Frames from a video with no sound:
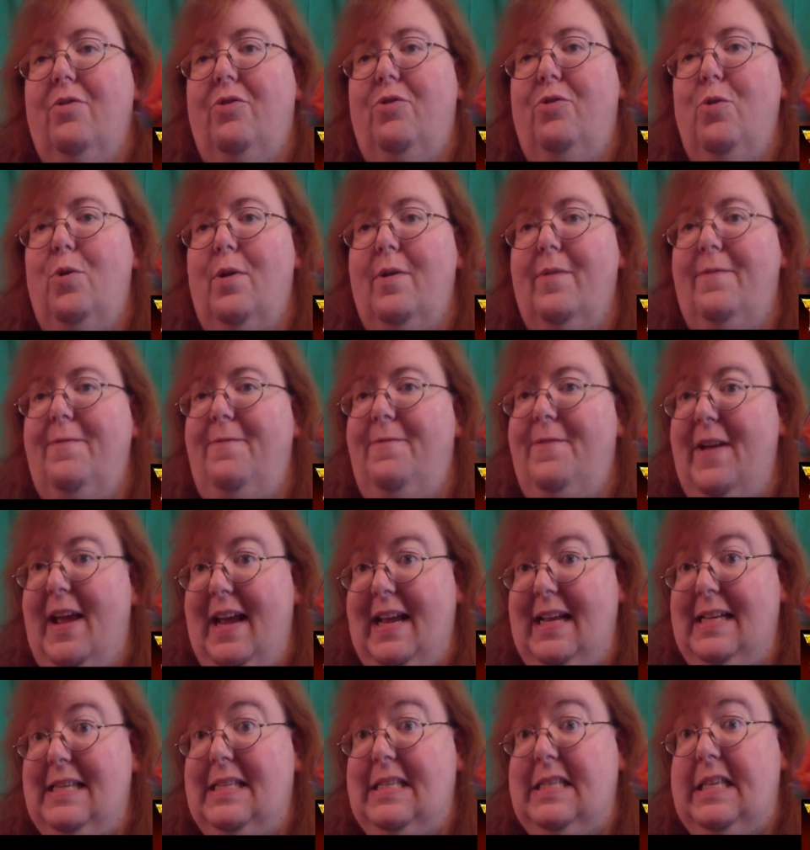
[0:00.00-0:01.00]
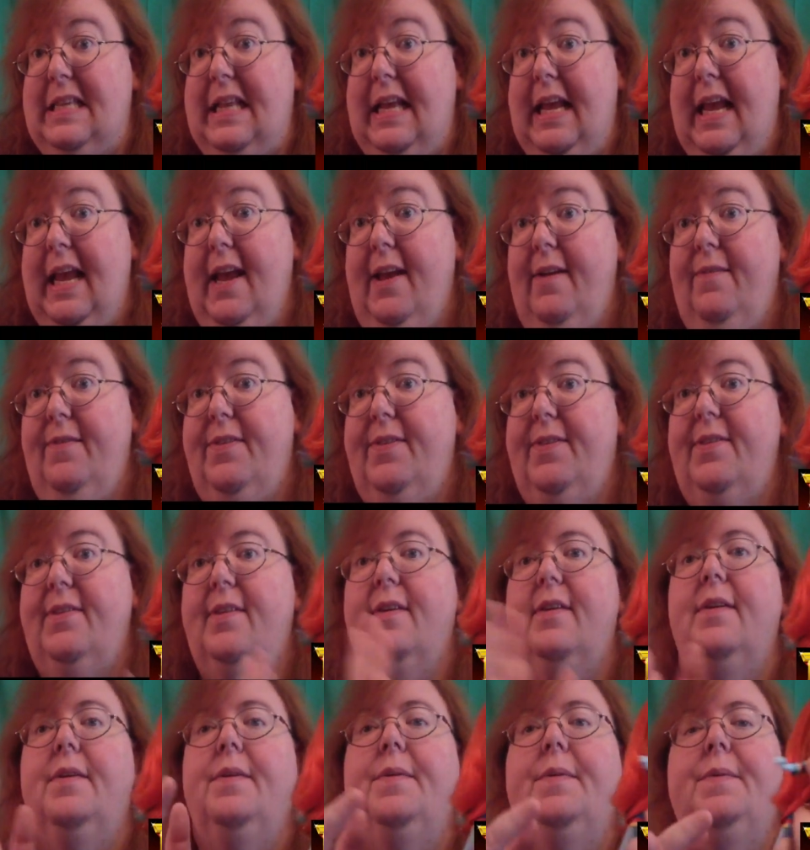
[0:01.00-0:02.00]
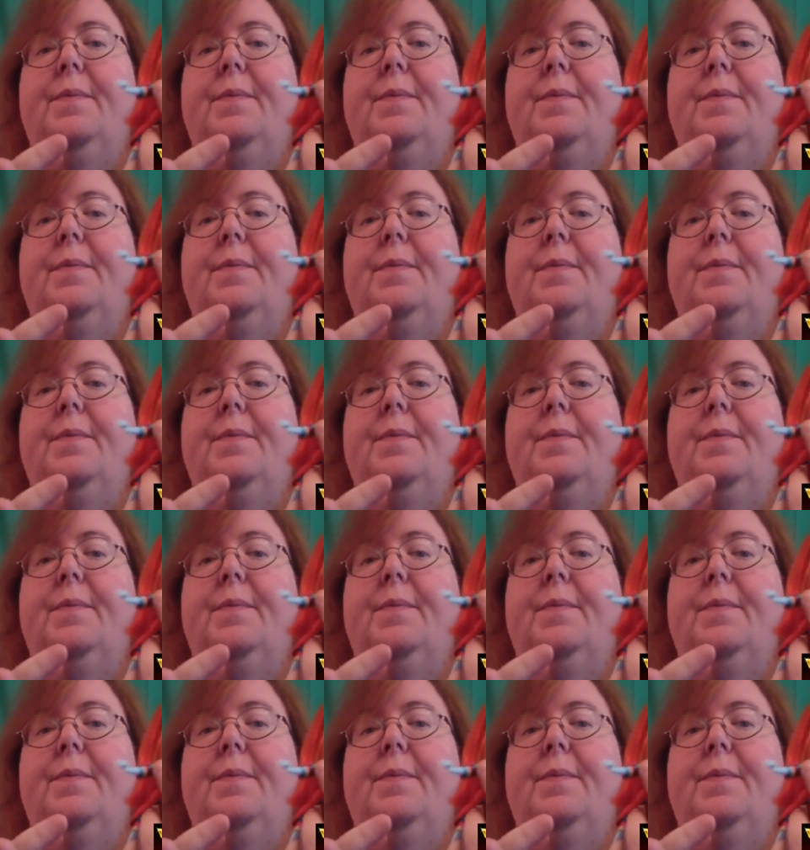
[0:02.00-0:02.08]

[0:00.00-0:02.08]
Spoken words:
sort of fake sleeves,